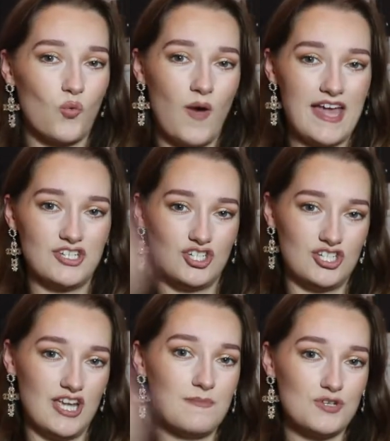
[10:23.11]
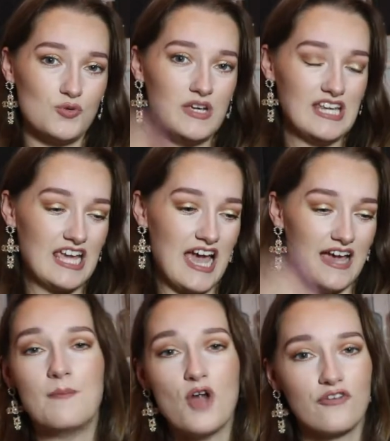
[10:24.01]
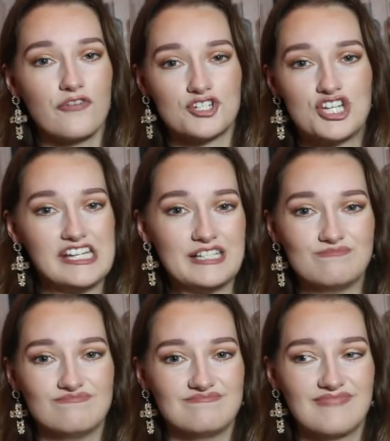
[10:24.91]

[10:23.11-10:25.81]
a wedge in between here. I'm not for cheating.